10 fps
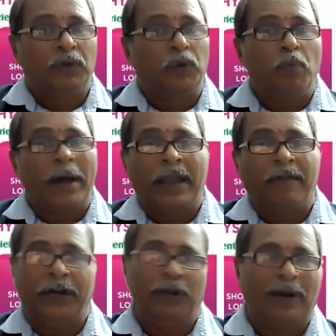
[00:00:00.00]
through
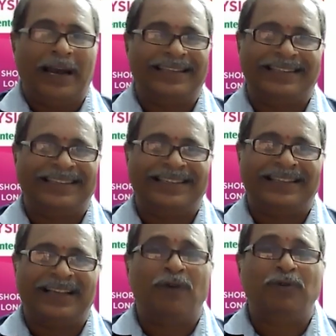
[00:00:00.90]
my video
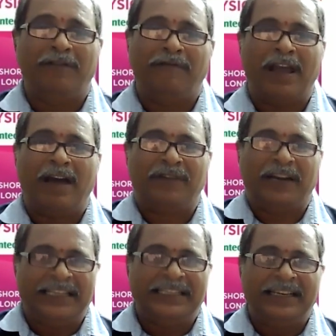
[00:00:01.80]
classes, how the way of
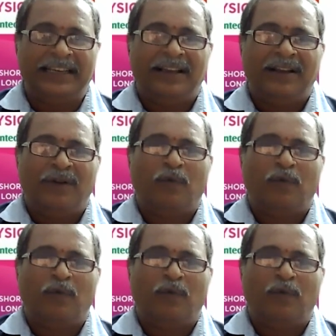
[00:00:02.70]
teaching,